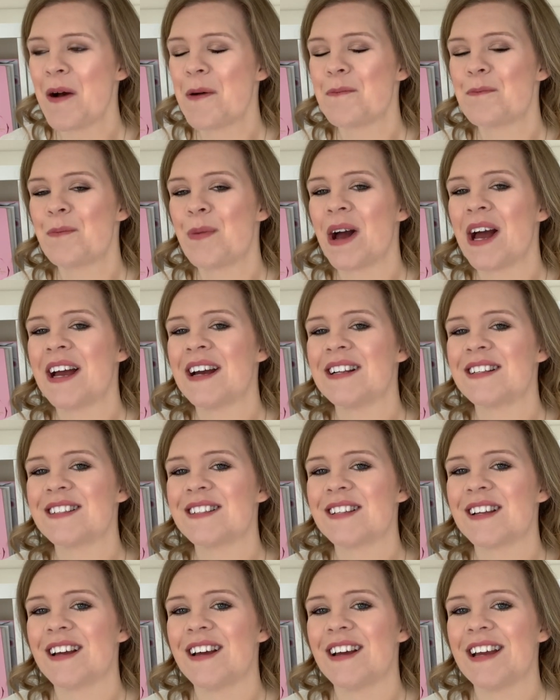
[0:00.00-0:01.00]

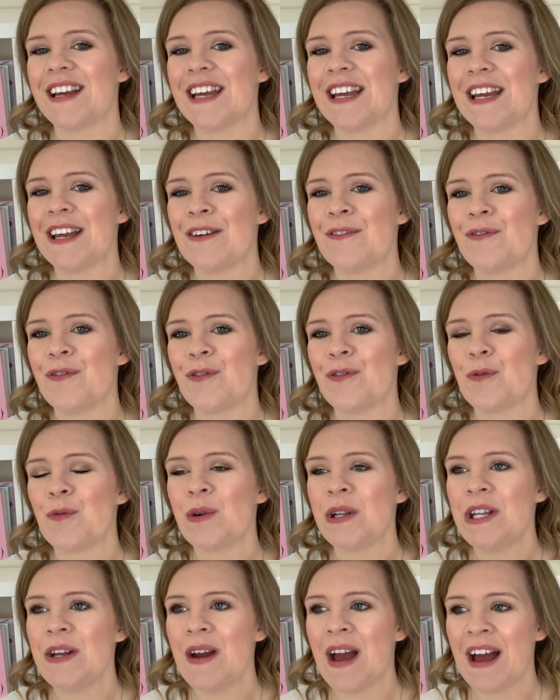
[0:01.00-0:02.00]
But
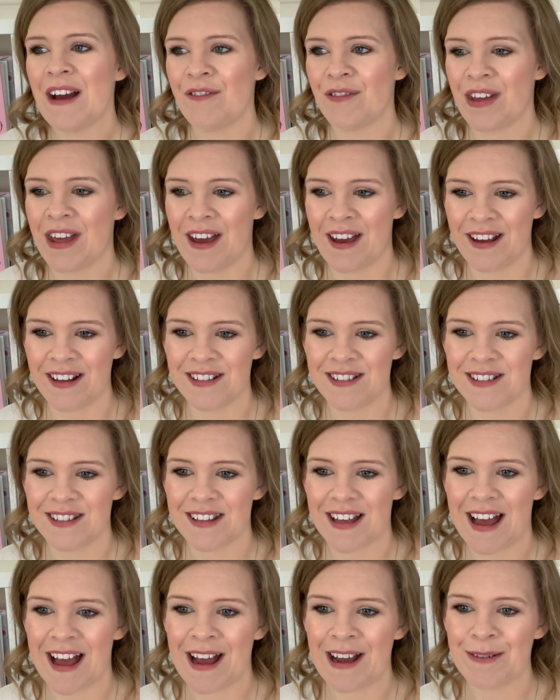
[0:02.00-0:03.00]
when you have guests,
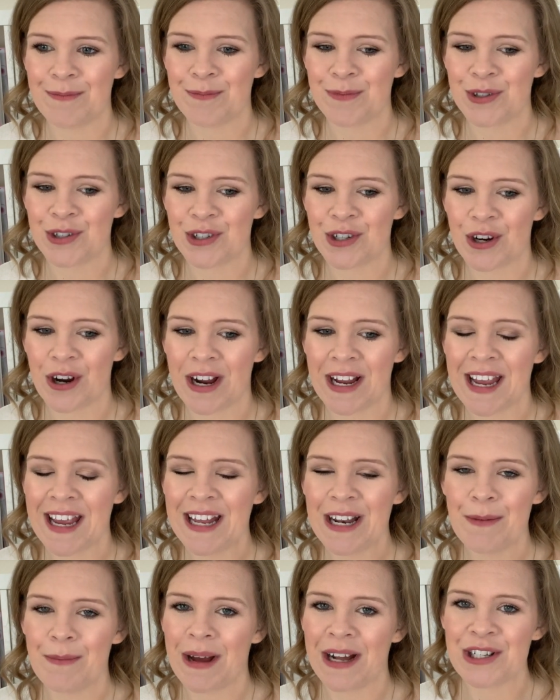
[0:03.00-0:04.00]
I'm sure, I
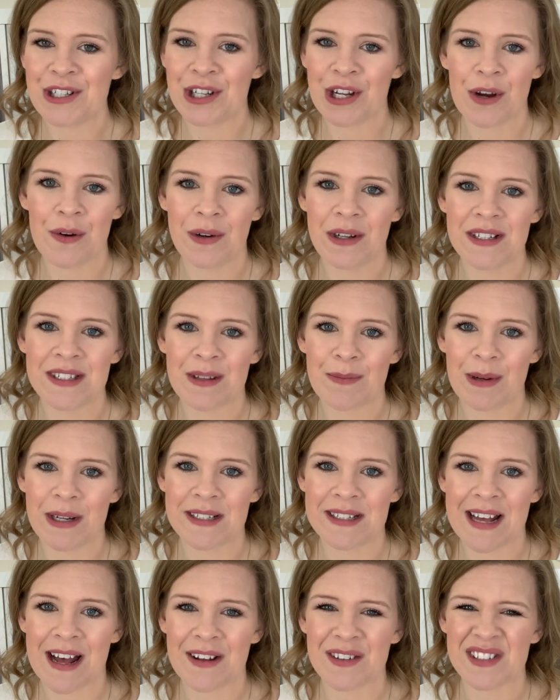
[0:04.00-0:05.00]
can't imagine going to
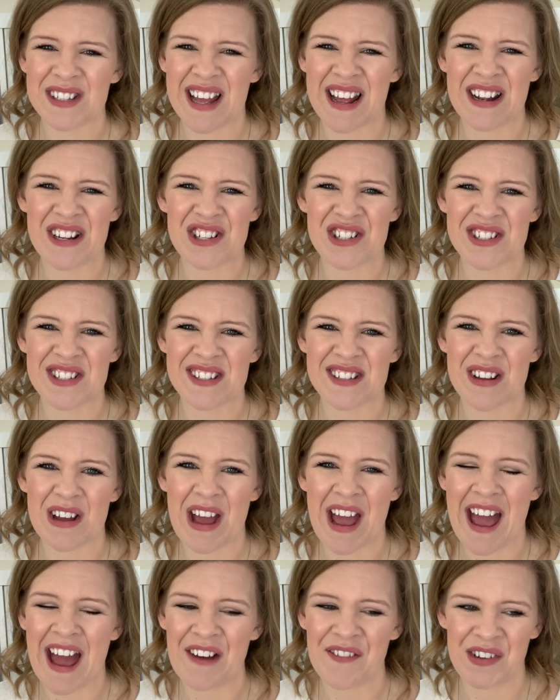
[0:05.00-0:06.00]
somebody's house and just
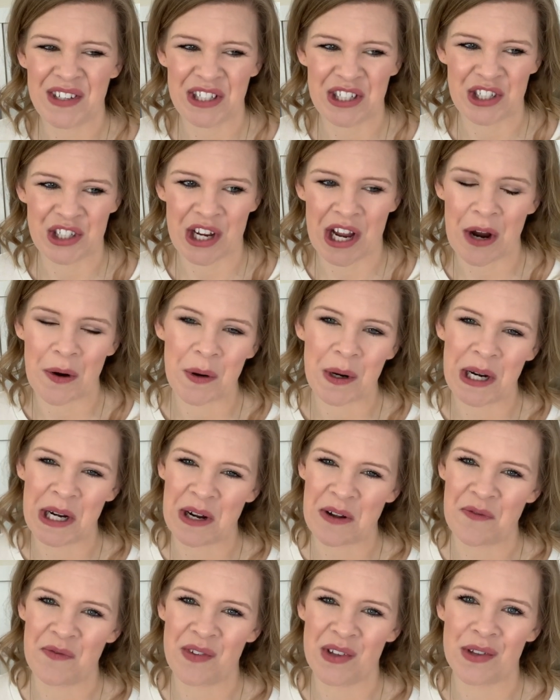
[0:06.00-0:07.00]
having to shower in
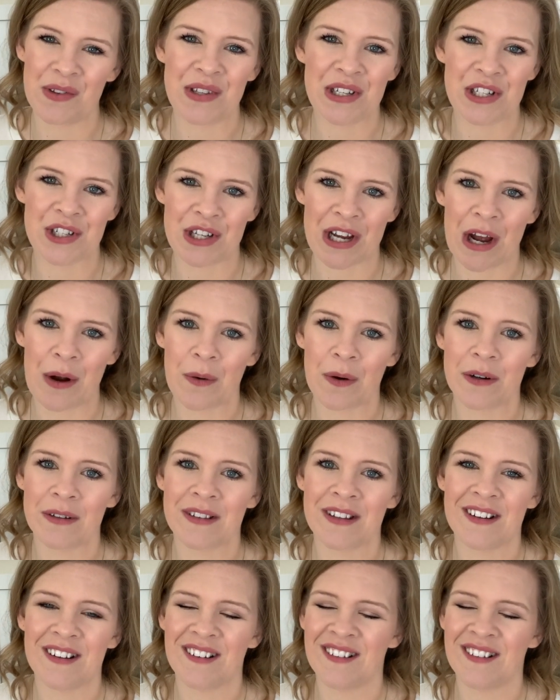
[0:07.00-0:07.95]
a filthy shower.